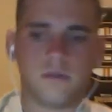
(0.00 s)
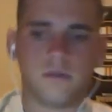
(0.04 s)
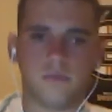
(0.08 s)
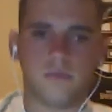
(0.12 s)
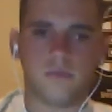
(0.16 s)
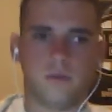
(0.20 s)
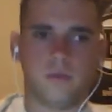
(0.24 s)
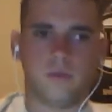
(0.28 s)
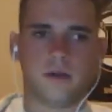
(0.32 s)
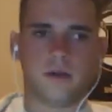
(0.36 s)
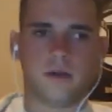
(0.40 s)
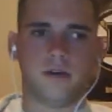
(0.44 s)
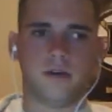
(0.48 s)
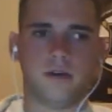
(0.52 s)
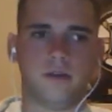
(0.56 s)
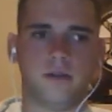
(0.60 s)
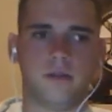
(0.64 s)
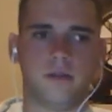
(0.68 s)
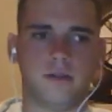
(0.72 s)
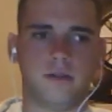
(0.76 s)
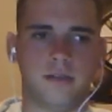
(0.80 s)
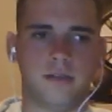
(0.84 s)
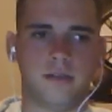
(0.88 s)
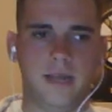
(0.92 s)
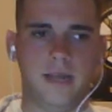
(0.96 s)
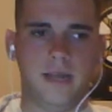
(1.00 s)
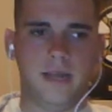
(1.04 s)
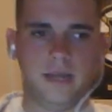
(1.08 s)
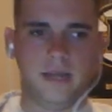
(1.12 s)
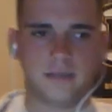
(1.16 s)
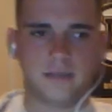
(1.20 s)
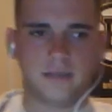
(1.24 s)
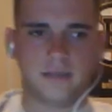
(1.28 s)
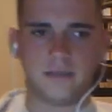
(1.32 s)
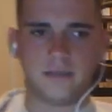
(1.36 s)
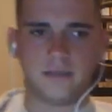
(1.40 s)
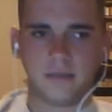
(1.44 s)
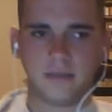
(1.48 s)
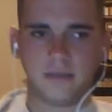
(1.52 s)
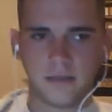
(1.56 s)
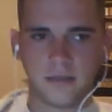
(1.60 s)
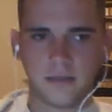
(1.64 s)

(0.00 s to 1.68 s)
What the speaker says: where the gas,